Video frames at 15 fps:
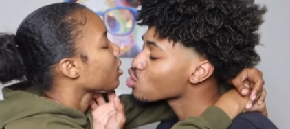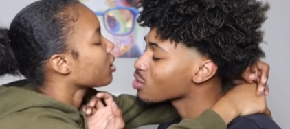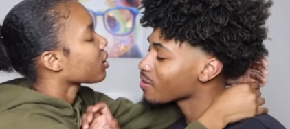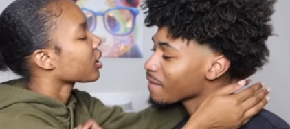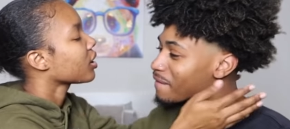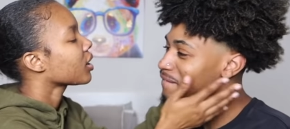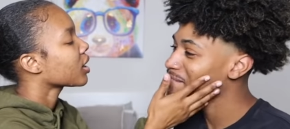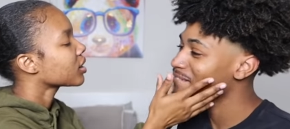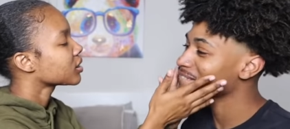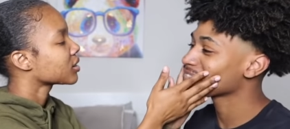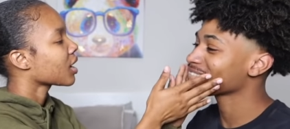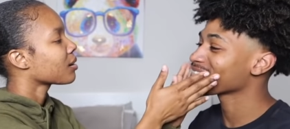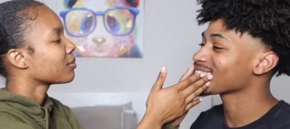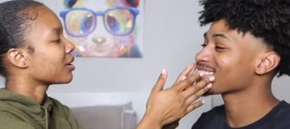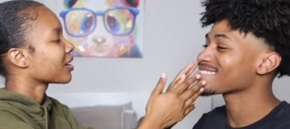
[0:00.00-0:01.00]
Speaker 1: Okay, you gotta
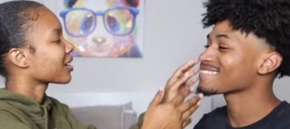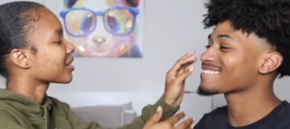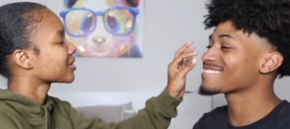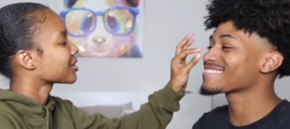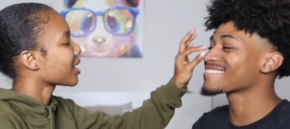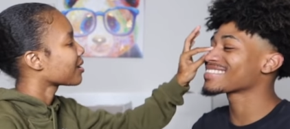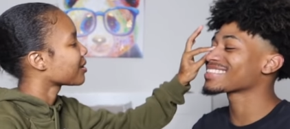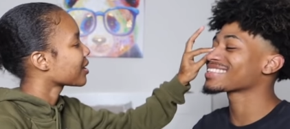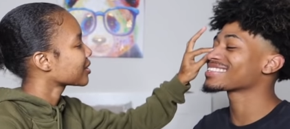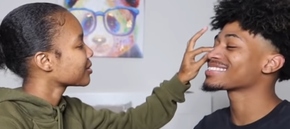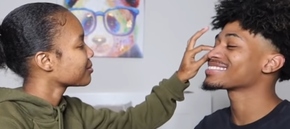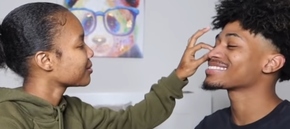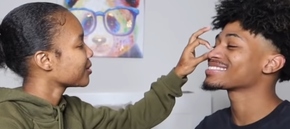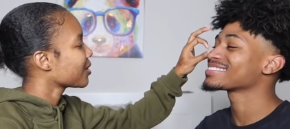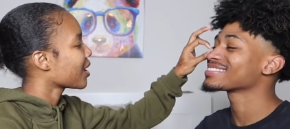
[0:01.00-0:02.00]
stop now. You stop.
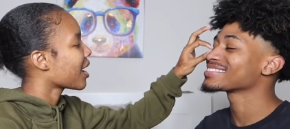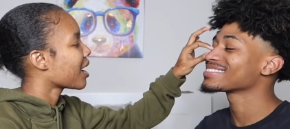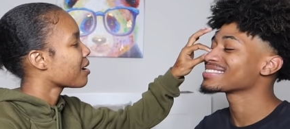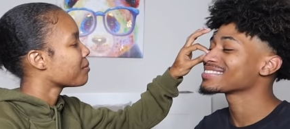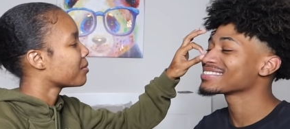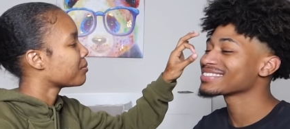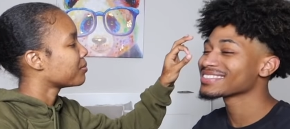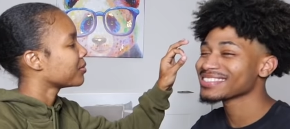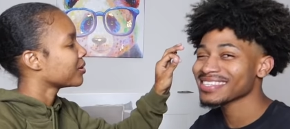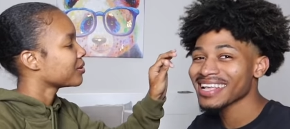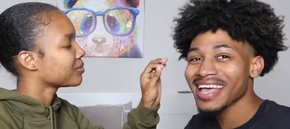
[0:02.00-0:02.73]
this is your obby.